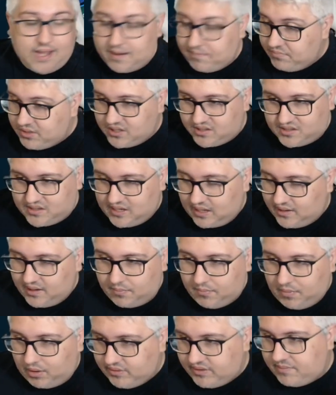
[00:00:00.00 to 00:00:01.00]
I'm just telling
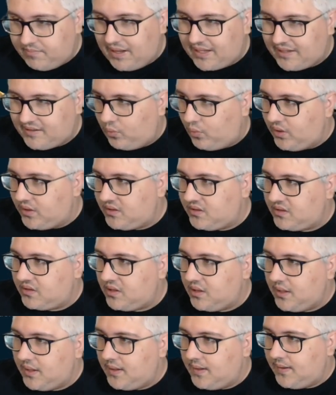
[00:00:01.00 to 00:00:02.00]
about the meta ones,
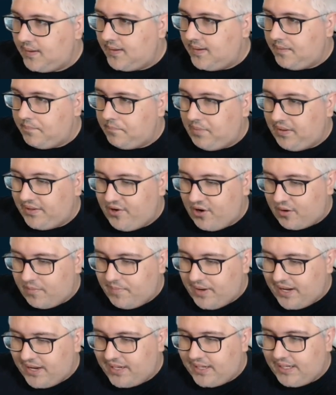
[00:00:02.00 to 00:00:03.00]
but there are
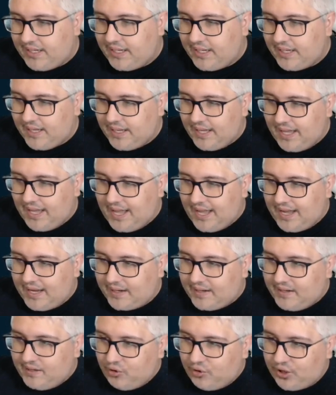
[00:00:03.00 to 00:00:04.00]
many,
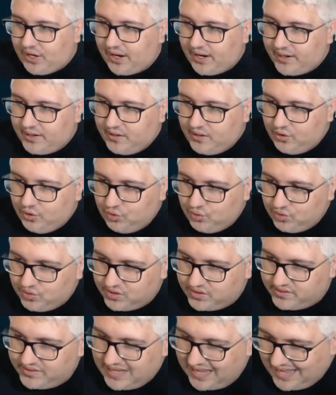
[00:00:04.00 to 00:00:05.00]
and you can
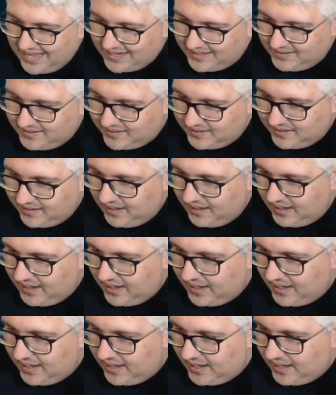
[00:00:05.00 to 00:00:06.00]
use that
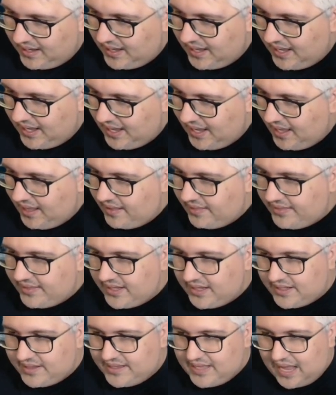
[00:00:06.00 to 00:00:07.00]
and
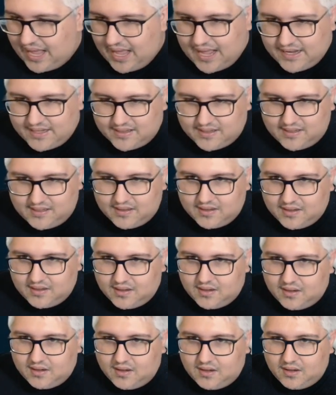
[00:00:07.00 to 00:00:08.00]
that
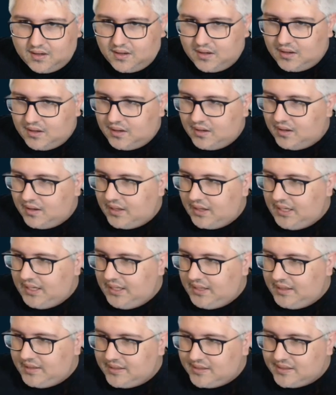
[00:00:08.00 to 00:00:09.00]

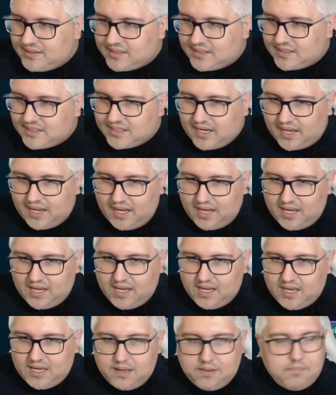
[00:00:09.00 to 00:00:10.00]
in the
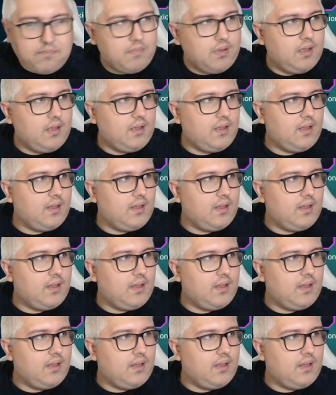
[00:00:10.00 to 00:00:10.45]
same